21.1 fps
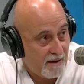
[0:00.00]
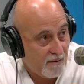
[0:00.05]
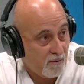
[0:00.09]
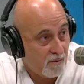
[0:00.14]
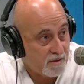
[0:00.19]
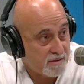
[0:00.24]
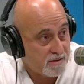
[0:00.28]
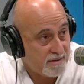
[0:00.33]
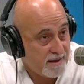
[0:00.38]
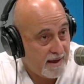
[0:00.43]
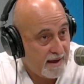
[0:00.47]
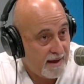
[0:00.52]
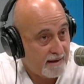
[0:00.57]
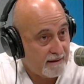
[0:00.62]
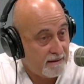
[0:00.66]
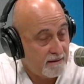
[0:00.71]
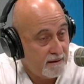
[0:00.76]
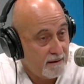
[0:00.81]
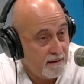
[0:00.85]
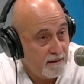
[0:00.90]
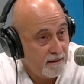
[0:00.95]
was
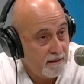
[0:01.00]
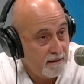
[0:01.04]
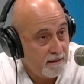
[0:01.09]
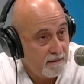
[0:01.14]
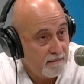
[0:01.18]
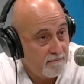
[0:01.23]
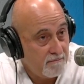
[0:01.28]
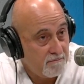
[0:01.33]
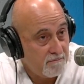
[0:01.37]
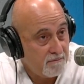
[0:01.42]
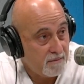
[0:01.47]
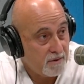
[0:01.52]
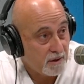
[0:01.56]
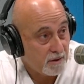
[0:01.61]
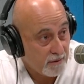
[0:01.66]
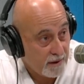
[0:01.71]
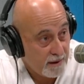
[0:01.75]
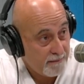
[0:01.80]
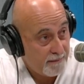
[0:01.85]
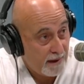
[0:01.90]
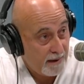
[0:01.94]
that the
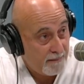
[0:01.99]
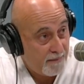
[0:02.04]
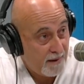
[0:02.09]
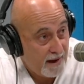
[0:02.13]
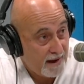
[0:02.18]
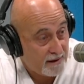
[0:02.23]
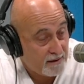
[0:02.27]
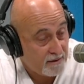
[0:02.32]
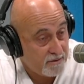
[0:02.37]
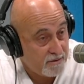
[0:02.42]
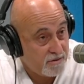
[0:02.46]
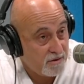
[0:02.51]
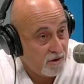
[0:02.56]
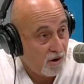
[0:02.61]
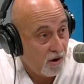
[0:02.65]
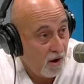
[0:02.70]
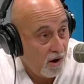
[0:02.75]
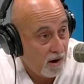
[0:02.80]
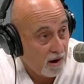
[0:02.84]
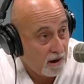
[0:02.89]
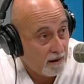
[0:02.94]
Green Bay Packers
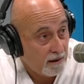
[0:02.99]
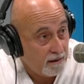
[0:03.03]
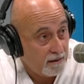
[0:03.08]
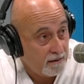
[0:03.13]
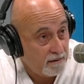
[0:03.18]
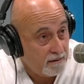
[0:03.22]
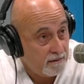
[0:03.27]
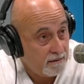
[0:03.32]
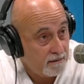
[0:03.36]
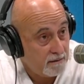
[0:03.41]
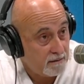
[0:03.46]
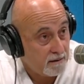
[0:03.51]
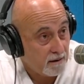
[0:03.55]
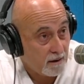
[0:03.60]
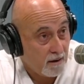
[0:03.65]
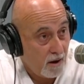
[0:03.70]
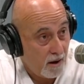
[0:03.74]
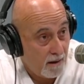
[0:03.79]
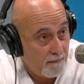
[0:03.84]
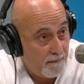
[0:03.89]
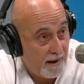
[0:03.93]
are. The
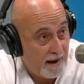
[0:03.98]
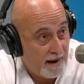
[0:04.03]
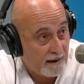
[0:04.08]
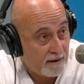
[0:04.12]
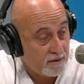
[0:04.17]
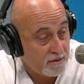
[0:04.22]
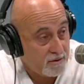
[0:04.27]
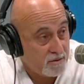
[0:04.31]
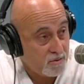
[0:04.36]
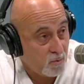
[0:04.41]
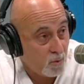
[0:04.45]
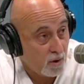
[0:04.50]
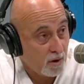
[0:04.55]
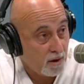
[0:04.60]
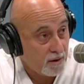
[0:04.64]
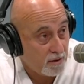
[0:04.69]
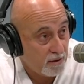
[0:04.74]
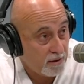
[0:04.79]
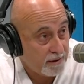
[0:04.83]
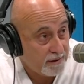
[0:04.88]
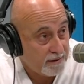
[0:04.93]
Packers were
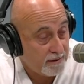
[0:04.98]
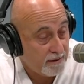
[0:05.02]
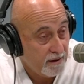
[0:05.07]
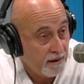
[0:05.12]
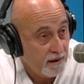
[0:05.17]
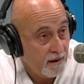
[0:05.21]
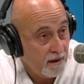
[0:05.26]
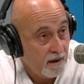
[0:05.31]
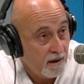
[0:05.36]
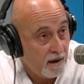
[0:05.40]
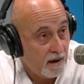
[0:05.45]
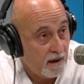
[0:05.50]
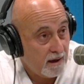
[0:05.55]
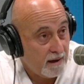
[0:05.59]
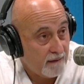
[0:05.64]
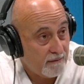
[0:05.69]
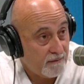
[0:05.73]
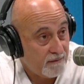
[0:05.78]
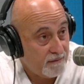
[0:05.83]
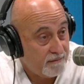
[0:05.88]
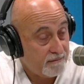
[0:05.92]
good
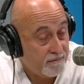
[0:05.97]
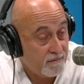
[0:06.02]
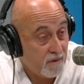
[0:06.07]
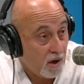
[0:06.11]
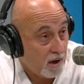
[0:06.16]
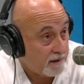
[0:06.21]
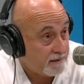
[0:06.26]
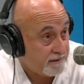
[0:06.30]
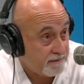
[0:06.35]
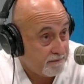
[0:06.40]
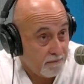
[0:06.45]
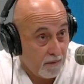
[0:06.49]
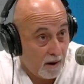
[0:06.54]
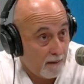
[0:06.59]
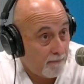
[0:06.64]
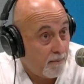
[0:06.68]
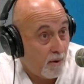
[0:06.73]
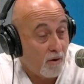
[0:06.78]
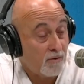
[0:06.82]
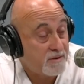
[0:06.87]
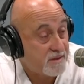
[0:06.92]
on
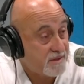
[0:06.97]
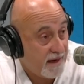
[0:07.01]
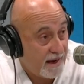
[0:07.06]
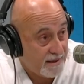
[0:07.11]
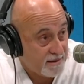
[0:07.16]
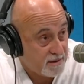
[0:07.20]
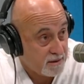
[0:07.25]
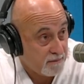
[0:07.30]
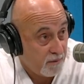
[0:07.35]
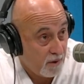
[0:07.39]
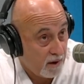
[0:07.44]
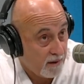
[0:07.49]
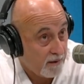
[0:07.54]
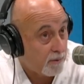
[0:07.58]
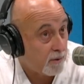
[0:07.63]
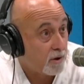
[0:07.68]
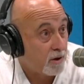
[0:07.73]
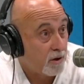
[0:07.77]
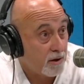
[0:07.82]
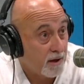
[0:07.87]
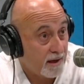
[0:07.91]
both sides of the ball. They
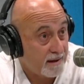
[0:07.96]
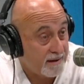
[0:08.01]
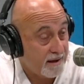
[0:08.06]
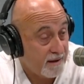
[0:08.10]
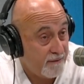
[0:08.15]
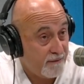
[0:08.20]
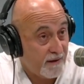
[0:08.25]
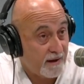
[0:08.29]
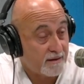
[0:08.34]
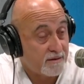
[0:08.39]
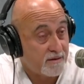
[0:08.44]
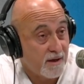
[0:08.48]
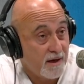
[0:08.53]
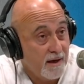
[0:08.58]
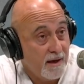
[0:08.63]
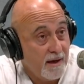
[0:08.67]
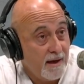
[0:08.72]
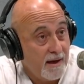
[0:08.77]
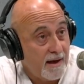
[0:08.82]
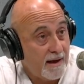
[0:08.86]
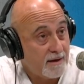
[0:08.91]
were good on defense.
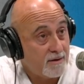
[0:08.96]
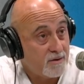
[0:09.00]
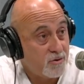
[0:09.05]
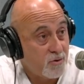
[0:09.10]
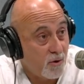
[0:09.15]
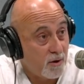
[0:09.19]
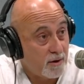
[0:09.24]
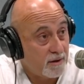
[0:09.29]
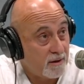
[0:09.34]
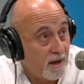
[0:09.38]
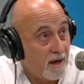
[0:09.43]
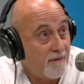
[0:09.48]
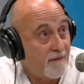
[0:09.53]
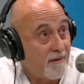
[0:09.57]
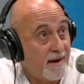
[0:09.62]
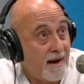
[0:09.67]
And Jordan Love,